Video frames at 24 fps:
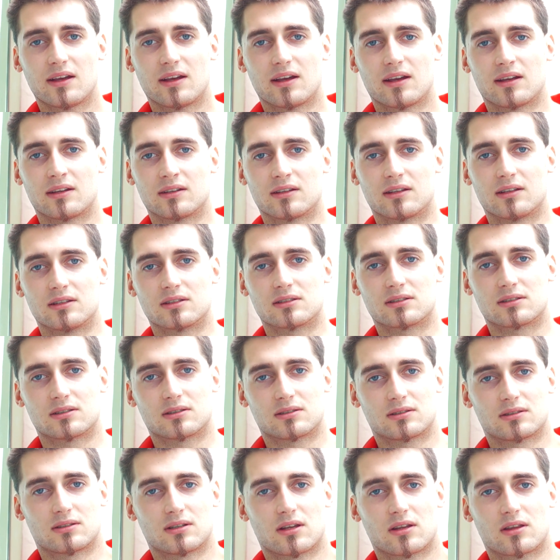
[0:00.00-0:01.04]
And
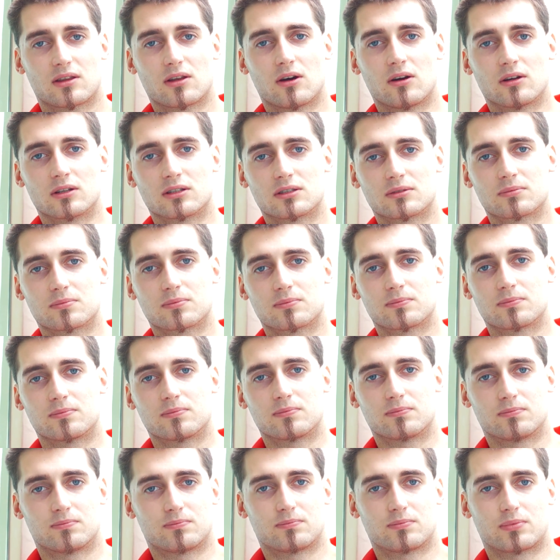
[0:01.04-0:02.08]
this thoughts
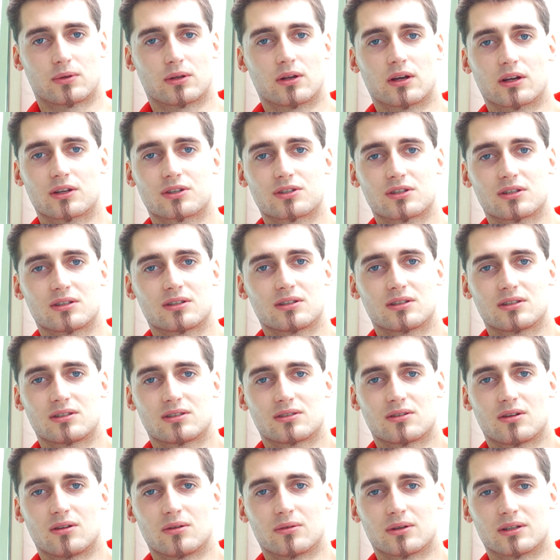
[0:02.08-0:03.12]
production
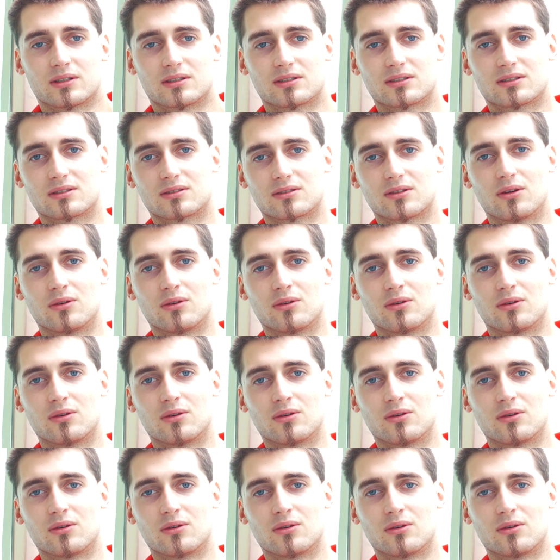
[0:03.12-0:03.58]
is always